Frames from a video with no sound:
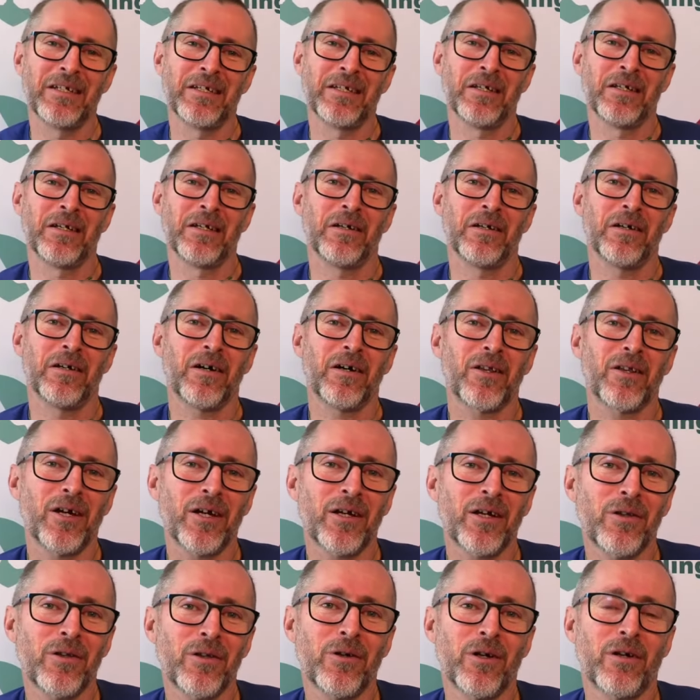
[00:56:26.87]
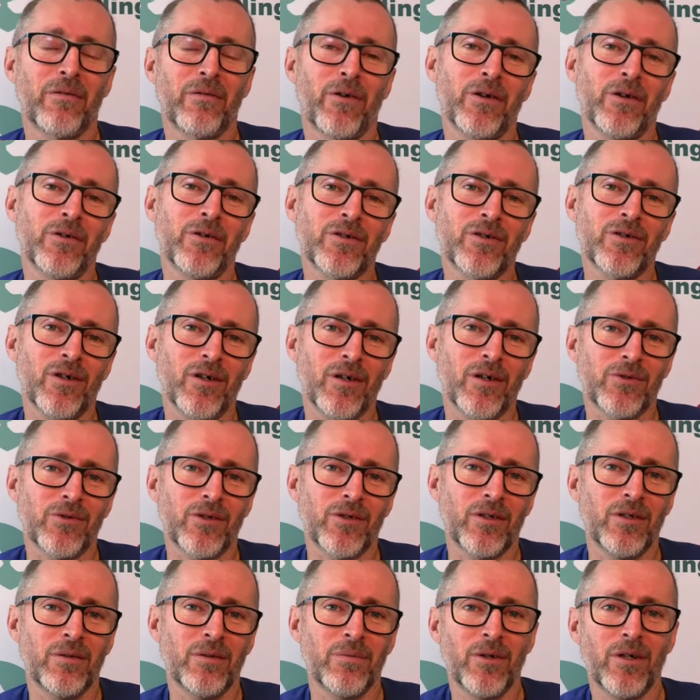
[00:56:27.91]
I like a lot of own time. So you
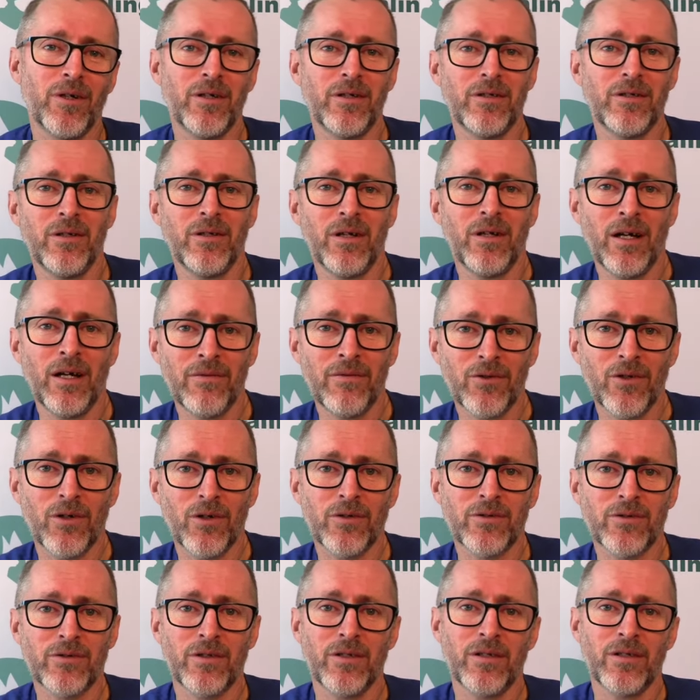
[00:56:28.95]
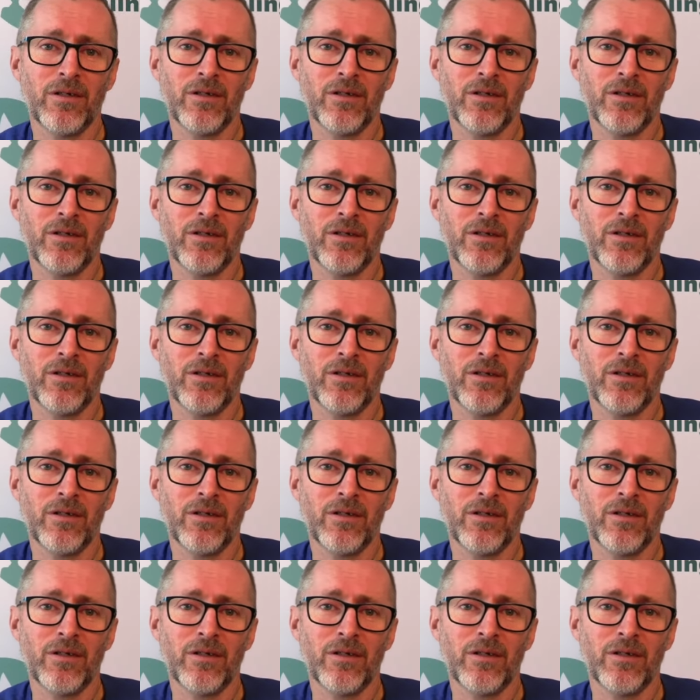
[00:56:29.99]
have dogs that are